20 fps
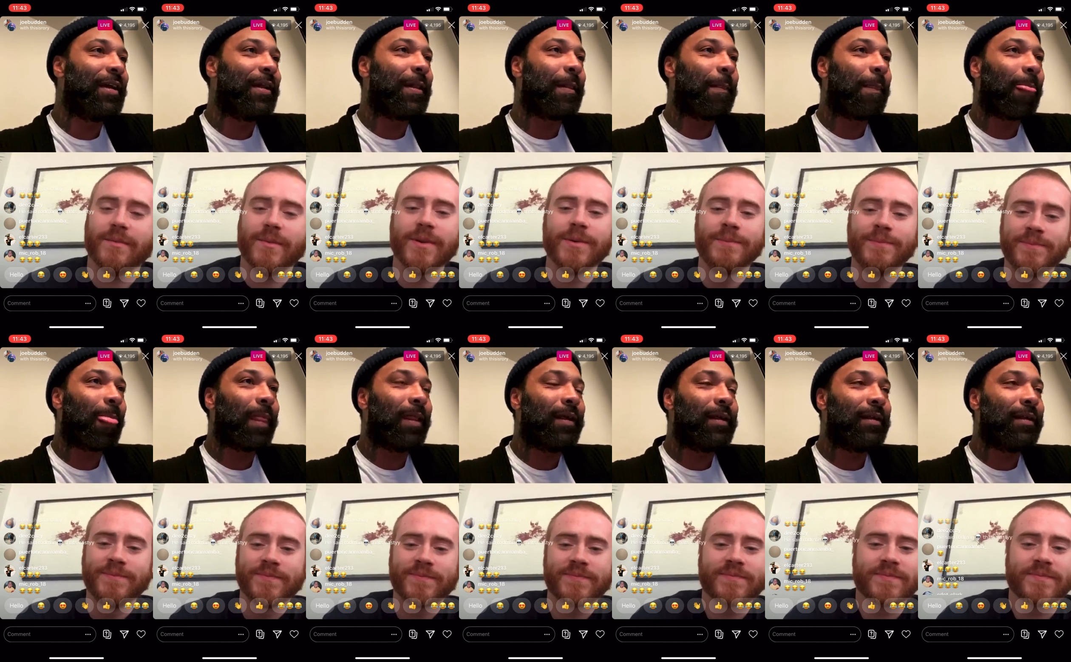Speaker 1: man.
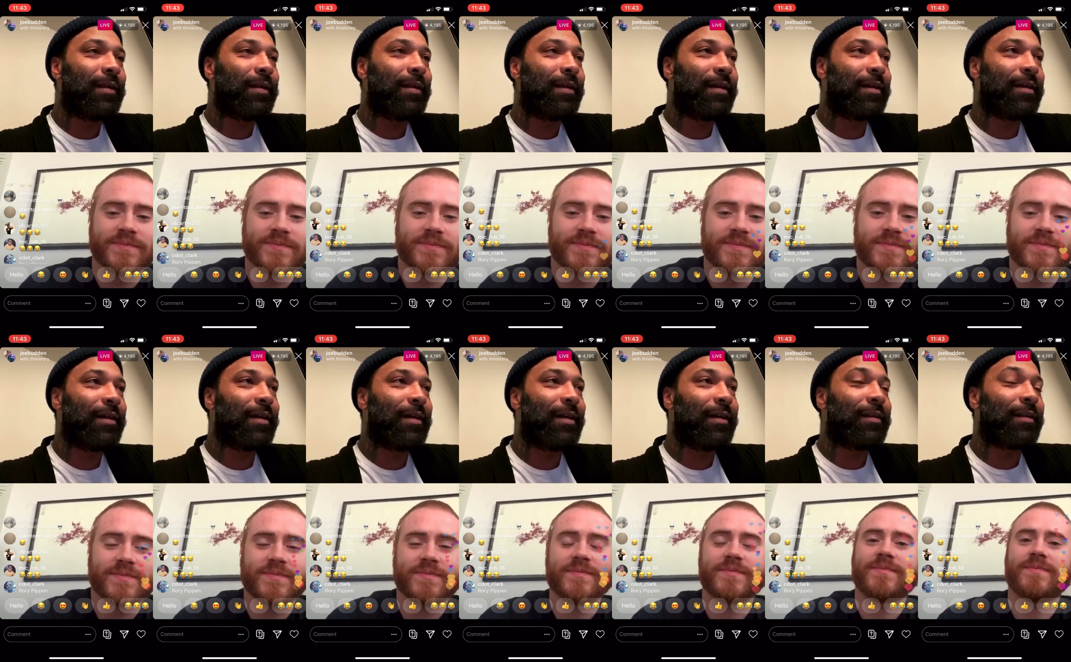
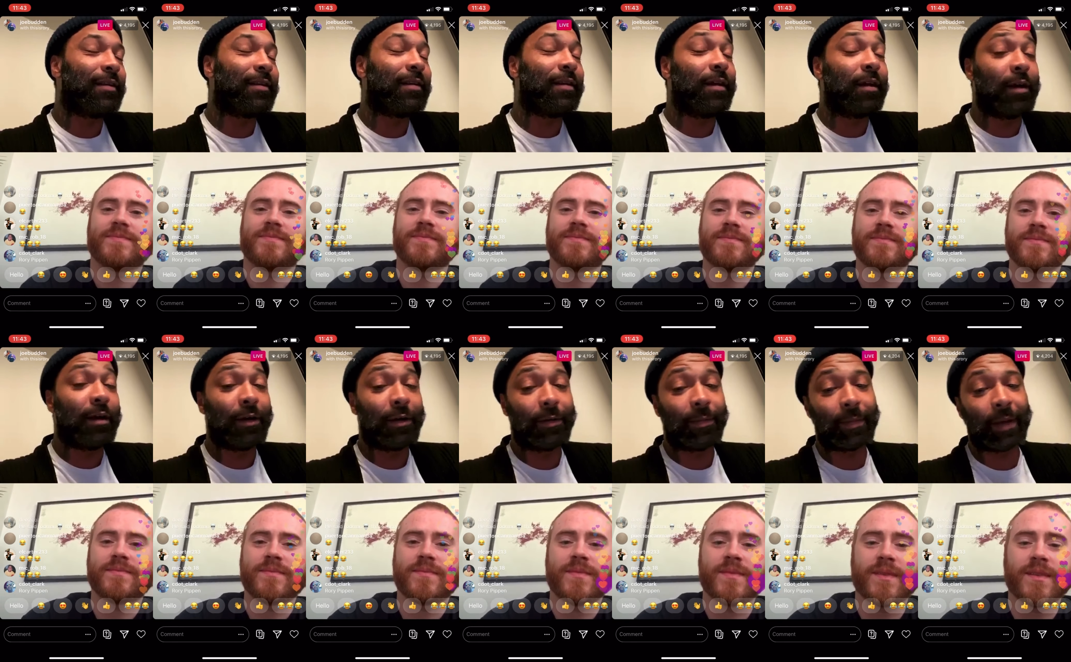
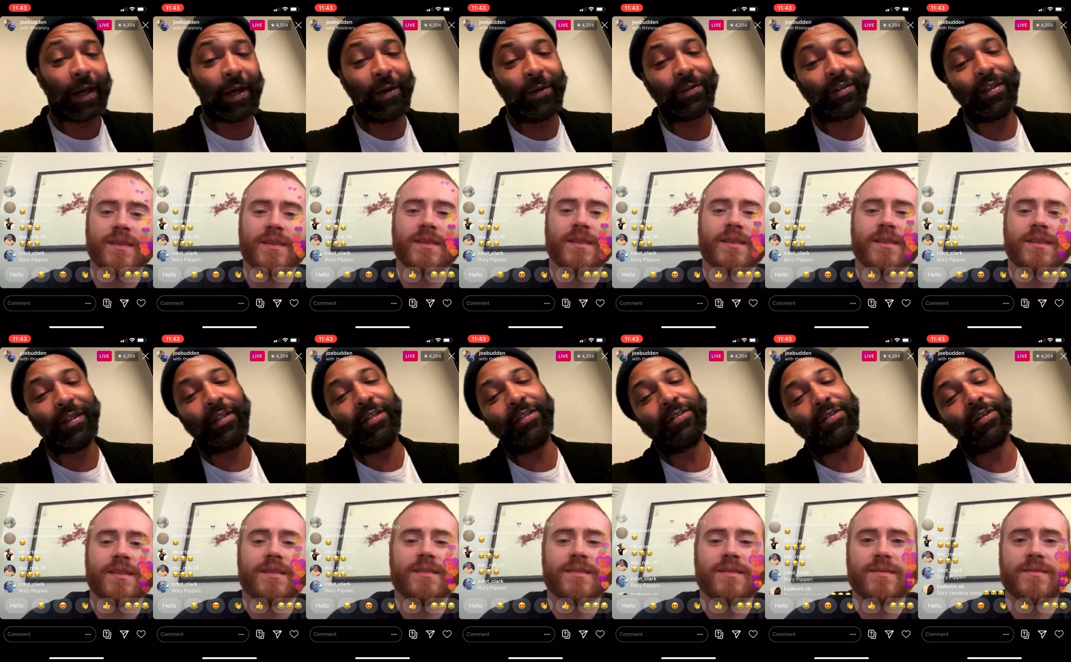Yo, I don't
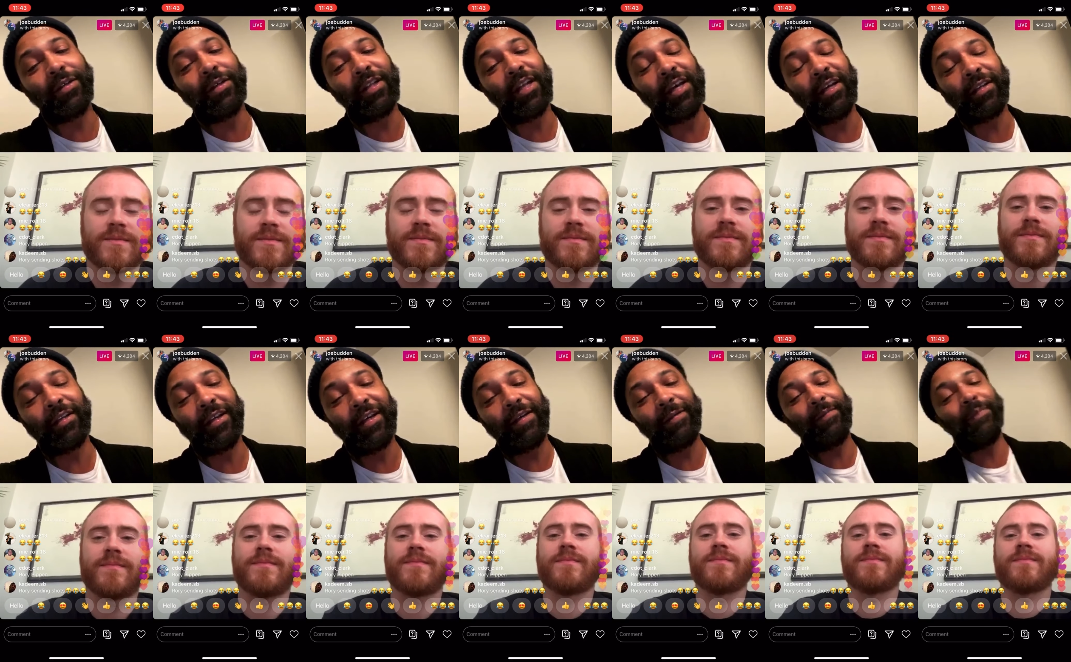think he's gonna like
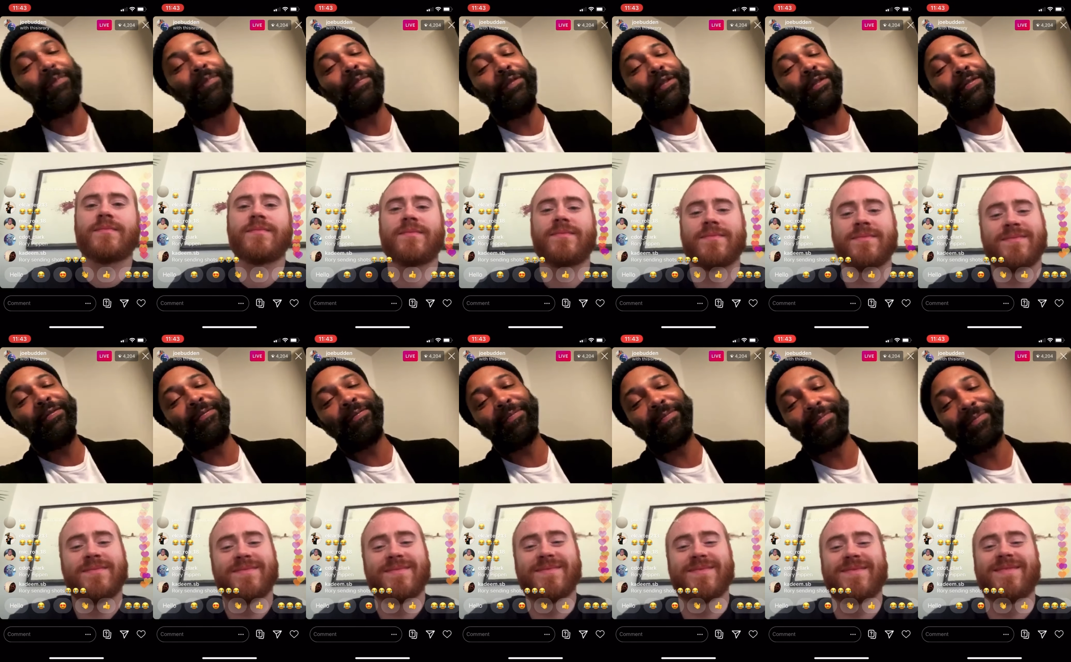that, but
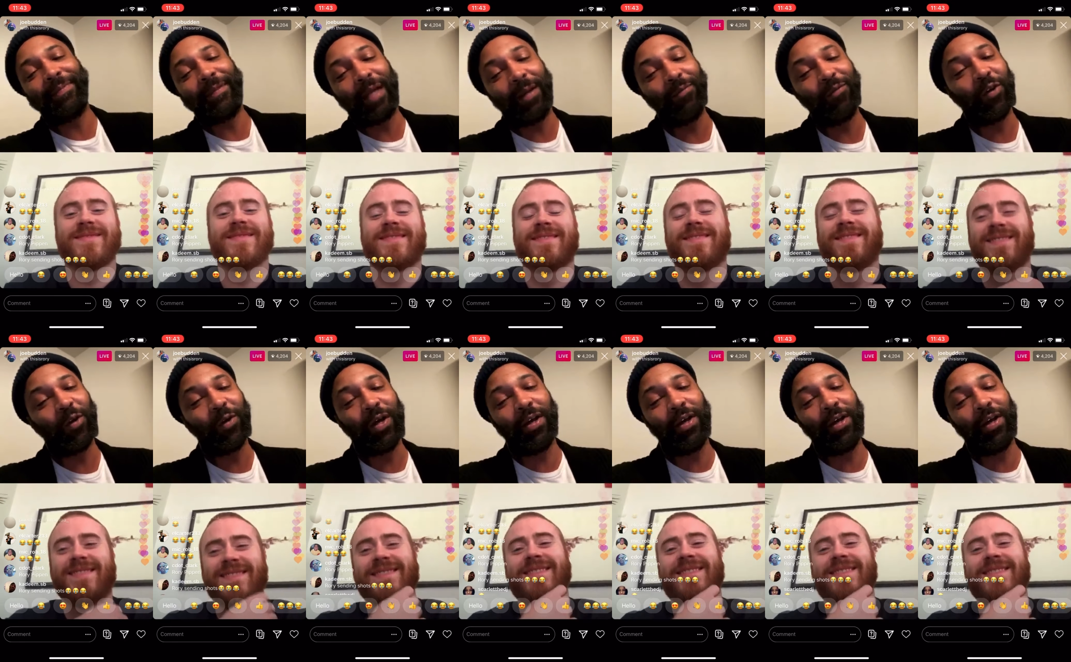I'm rolling.